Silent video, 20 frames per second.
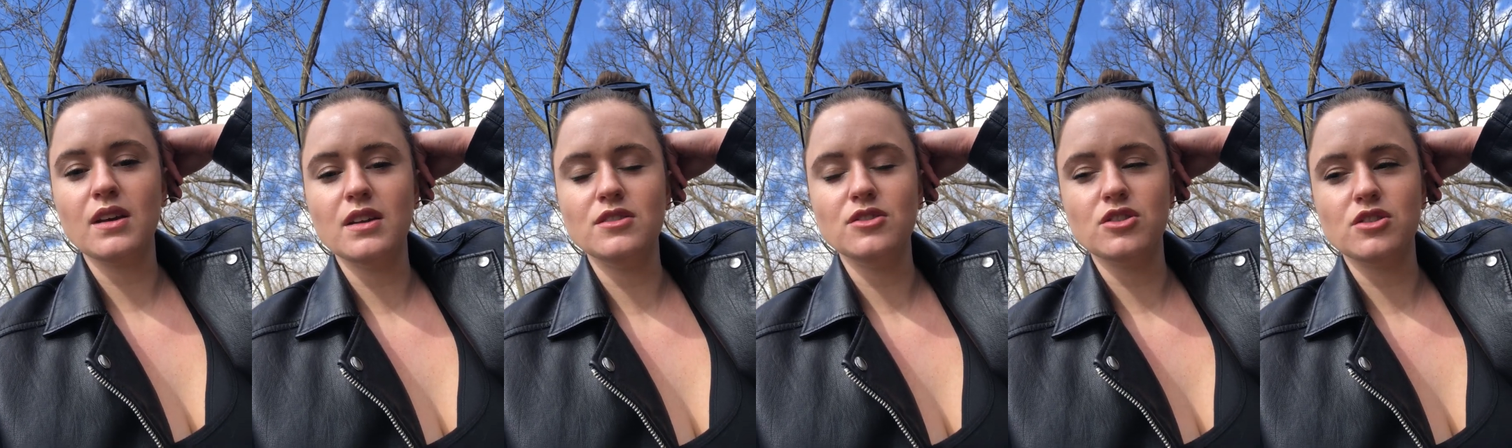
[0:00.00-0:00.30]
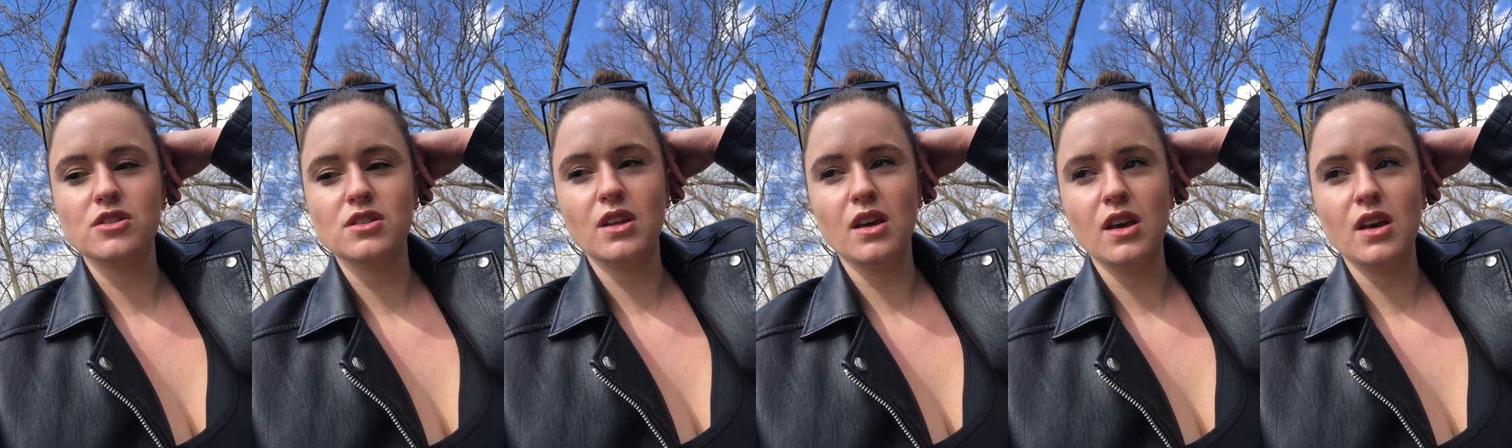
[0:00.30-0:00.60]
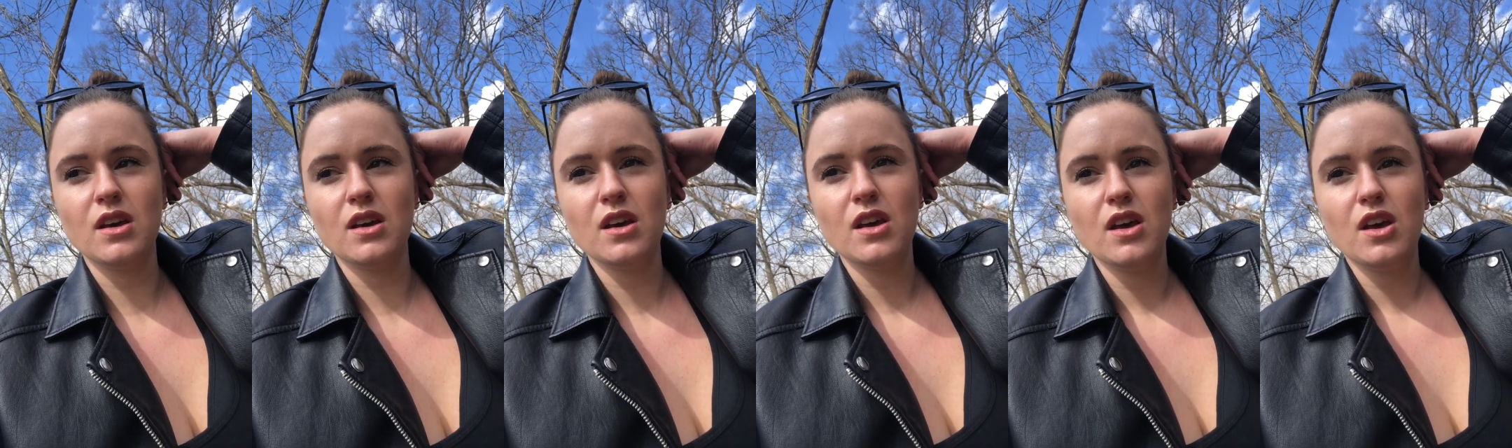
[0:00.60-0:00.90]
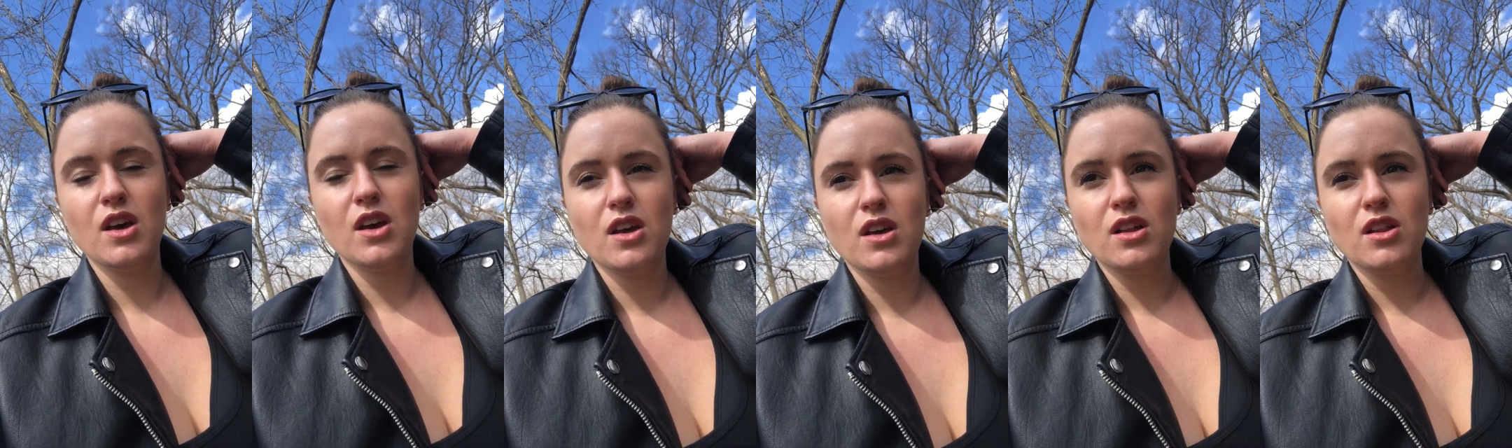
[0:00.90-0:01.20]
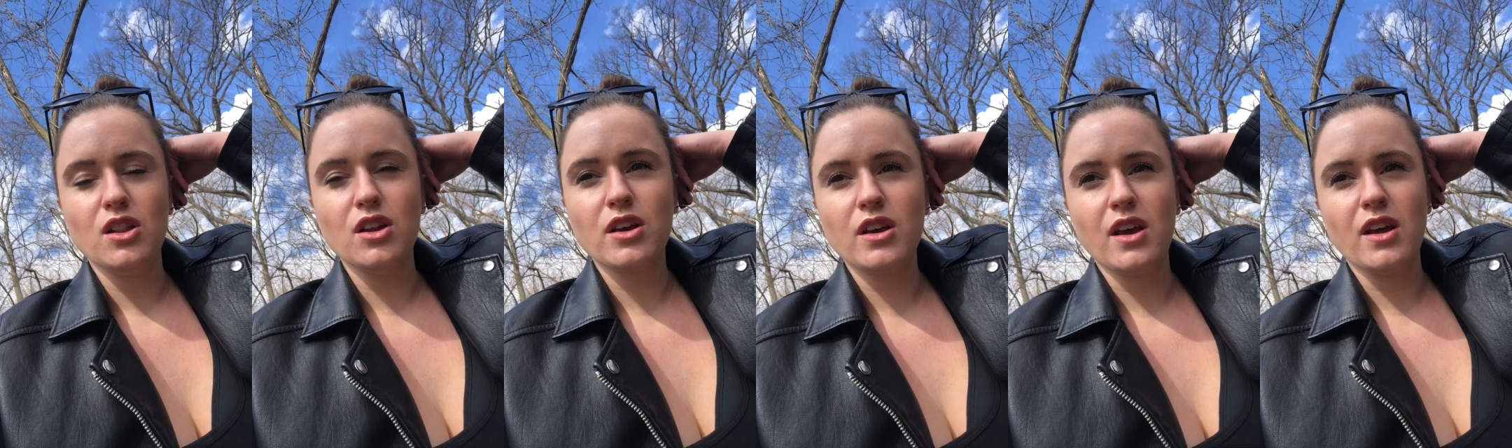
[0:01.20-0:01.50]
and just like
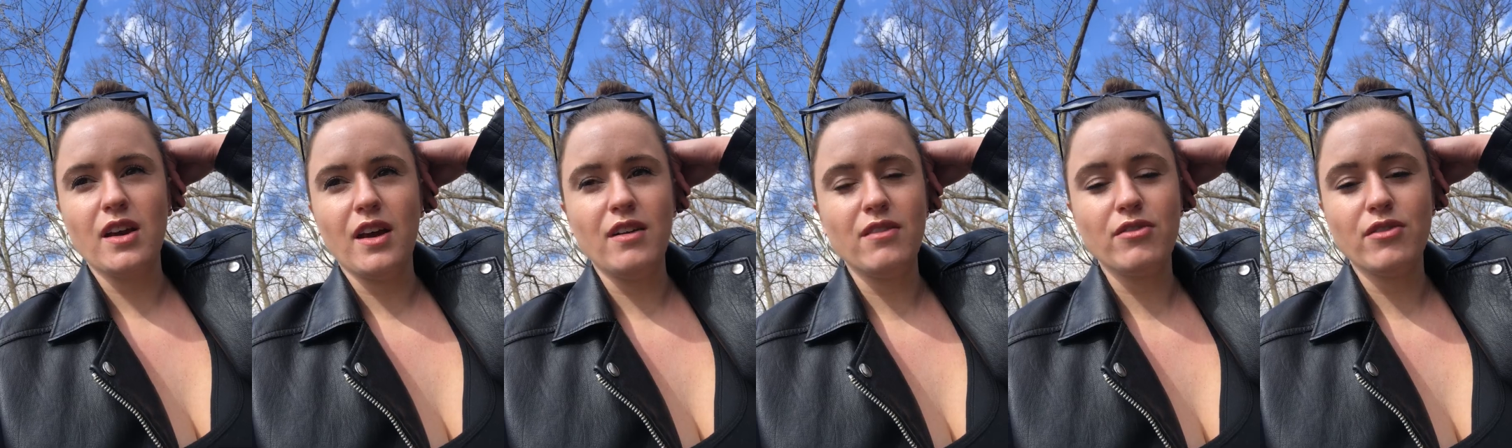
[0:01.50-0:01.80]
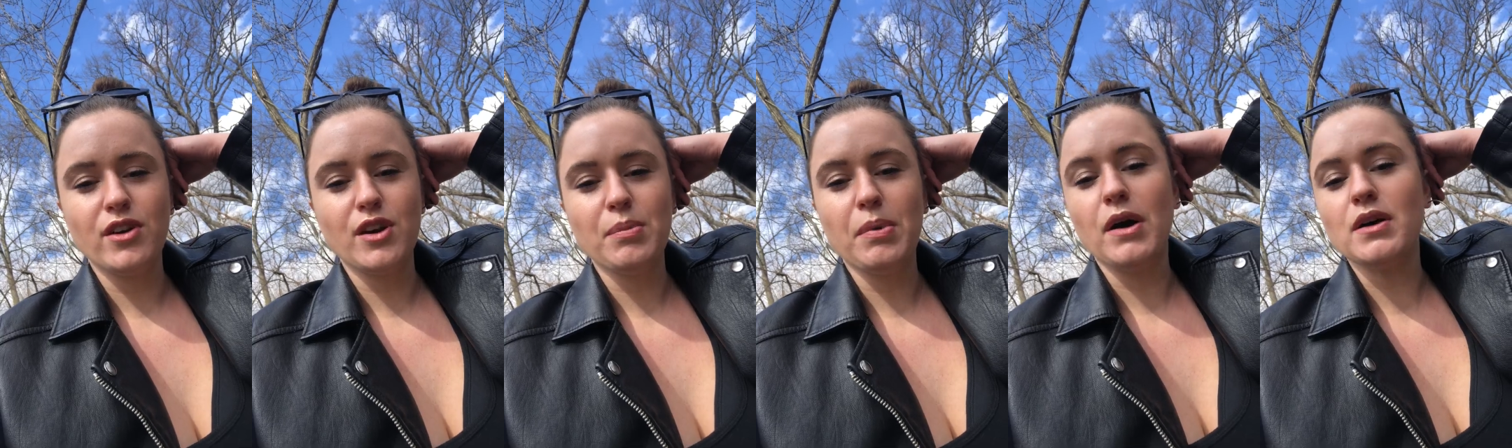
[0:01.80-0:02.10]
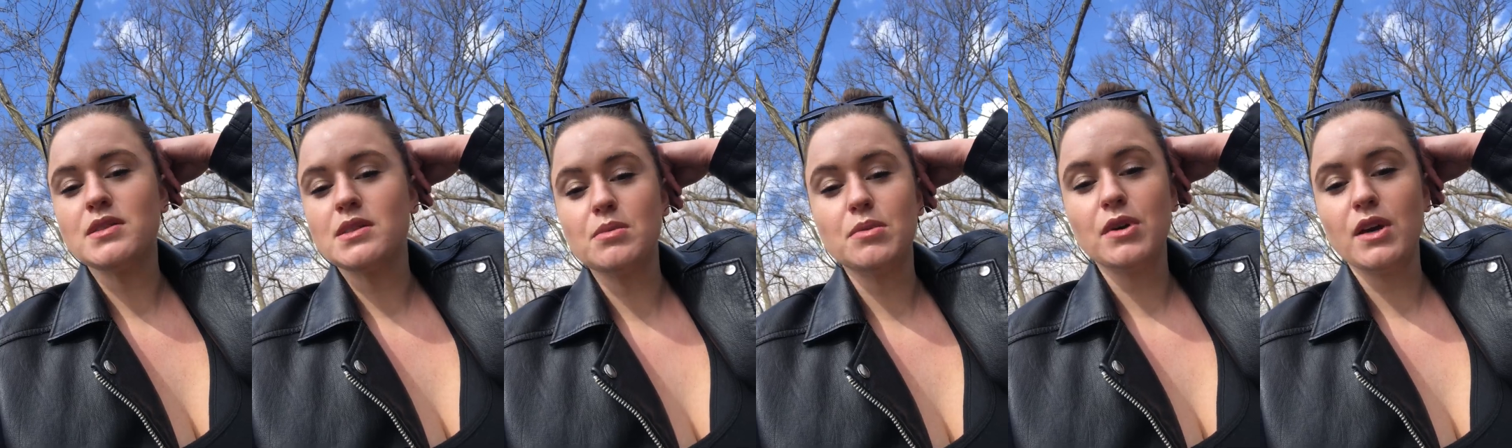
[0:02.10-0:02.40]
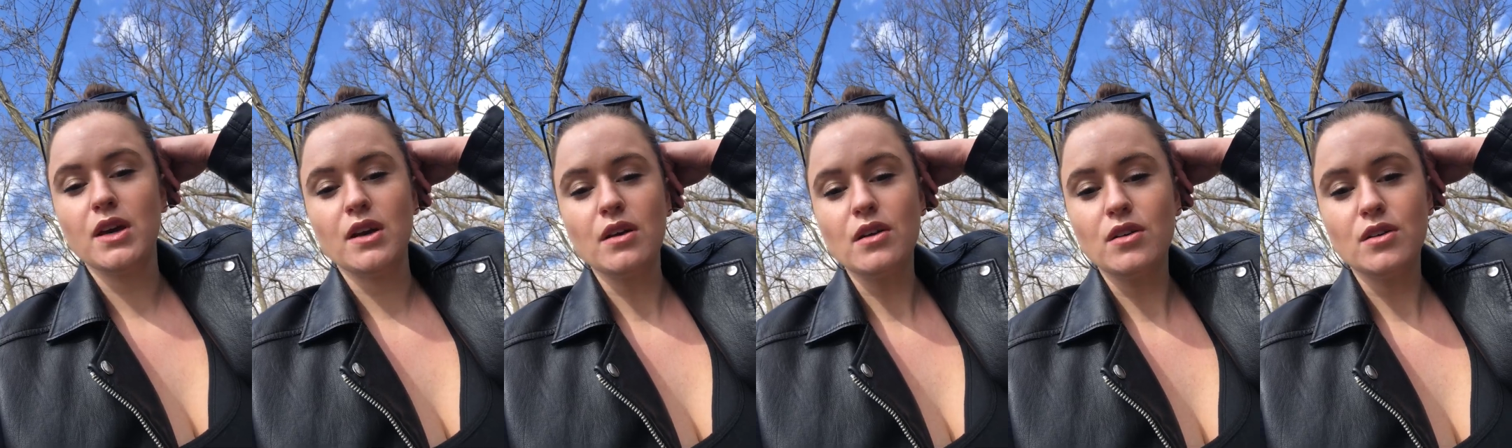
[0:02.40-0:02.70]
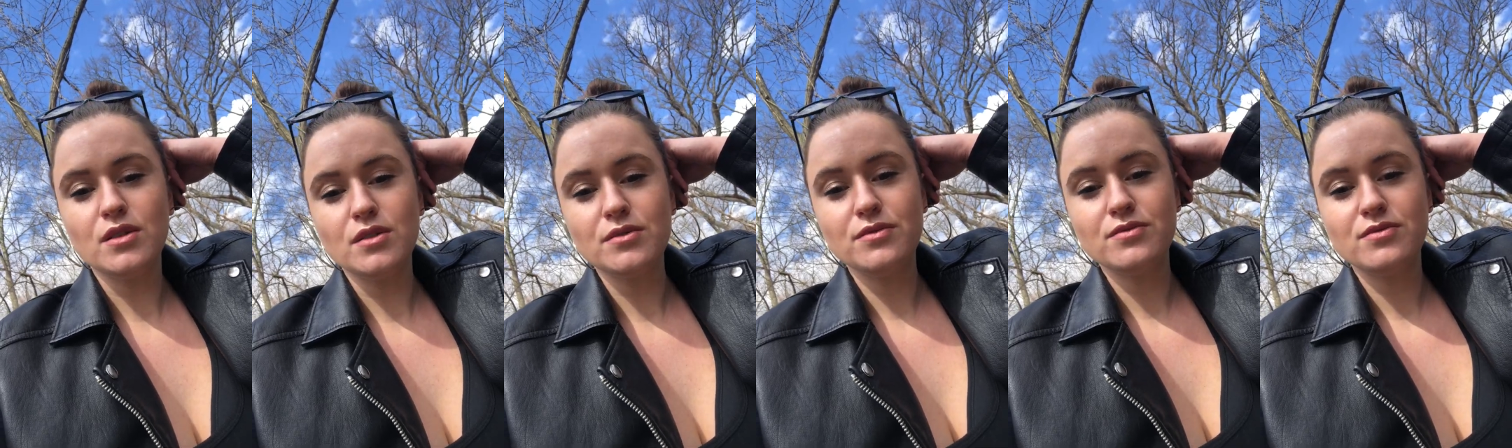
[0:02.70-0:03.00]
look at every possible
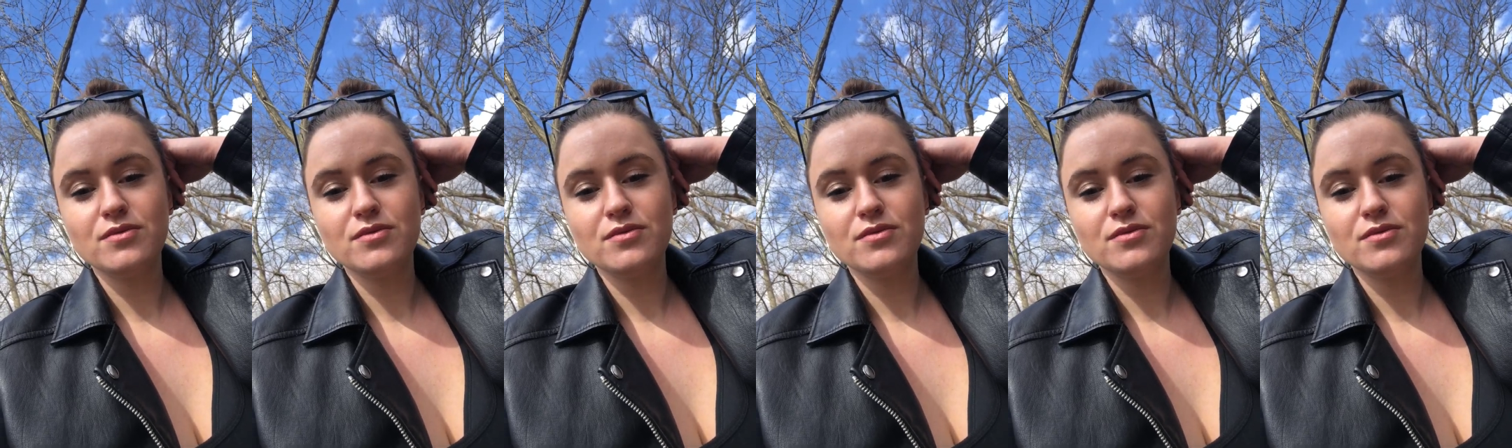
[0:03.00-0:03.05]
angle,